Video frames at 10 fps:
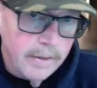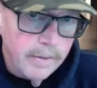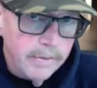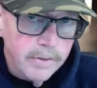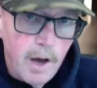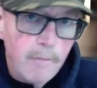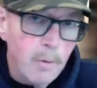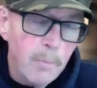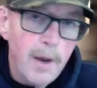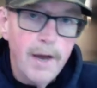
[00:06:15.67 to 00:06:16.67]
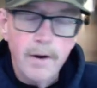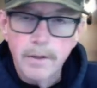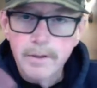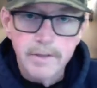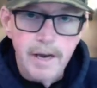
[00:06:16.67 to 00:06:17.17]
Stop
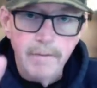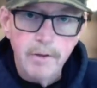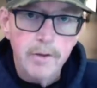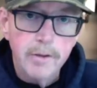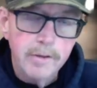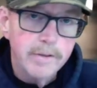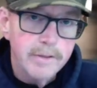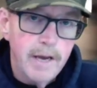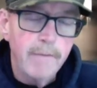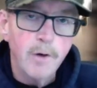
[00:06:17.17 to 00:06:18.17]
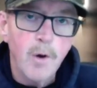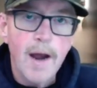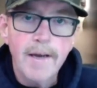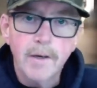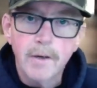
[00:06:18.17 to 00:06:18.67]
Save your save your
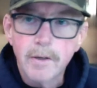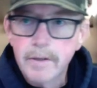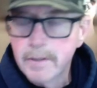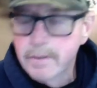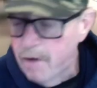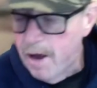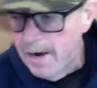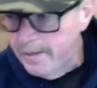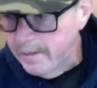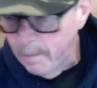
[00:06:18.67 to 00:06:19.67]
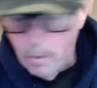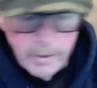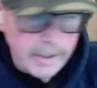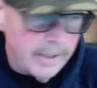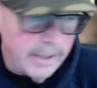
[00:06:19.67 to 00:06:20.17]
anger. It's fine. I won't
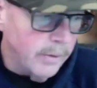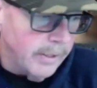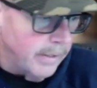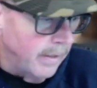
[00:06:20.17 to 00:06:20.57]
get into it.